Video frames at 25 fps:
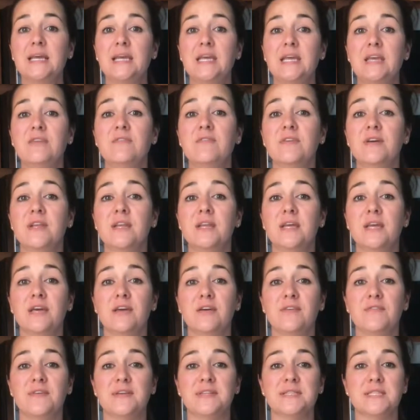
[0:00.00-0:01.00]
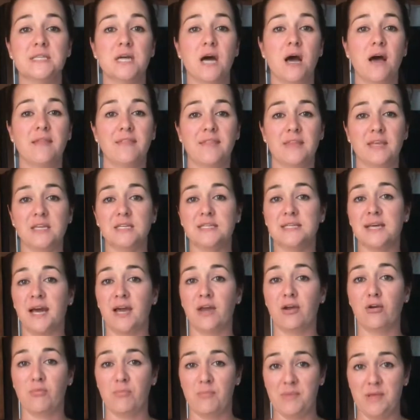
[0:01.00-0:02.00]
even if it's not the
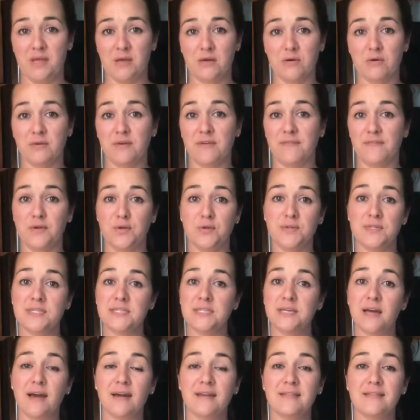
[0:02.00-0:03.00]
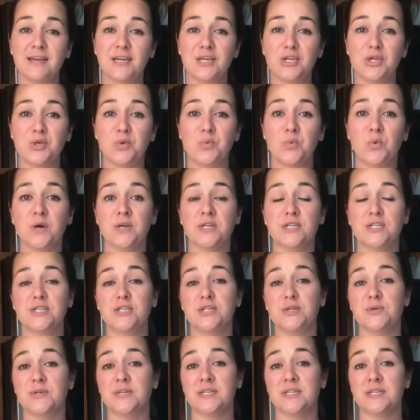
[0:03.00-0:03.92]
entire meal. If you decide that you want to